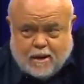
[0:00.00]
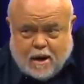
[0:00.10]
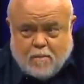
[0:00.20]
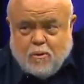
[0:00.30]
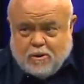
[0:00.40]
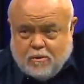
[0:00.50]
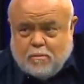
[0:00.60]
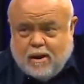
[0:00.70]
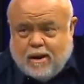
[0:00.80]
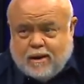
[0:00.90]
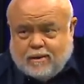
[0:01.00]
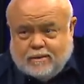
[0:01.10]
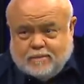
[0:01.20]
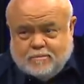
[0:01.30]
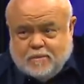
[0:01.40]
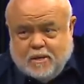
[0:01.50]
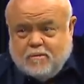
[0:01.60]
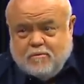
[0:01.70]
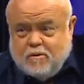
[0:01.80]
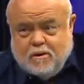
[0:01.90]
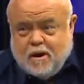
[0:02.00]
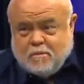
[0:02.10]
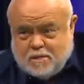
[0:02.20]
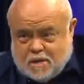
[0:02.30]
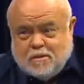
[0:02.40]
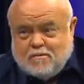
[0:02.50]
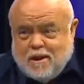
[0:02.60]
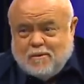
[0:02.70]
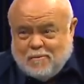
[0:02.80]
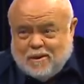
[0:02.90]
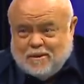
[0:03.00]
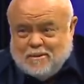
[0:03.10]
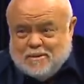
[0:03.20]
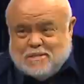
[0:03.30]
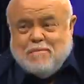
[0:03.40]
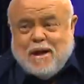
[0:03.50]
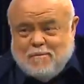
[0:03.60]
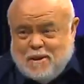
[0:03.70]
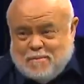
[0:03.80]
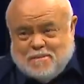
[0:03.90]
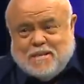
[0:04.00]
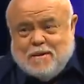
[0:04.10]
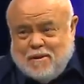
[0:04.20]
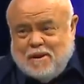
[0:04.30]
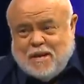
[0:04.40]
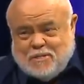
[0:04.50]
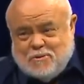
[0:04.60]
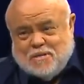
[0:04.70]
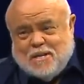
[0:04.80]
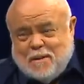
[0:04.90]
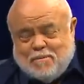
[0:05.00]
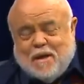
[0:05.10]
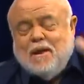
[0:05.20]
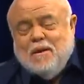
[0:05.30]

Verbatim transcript: I'm going to opine in a very non-objective kind of way. Somebody made a mistake by not choosing that plan,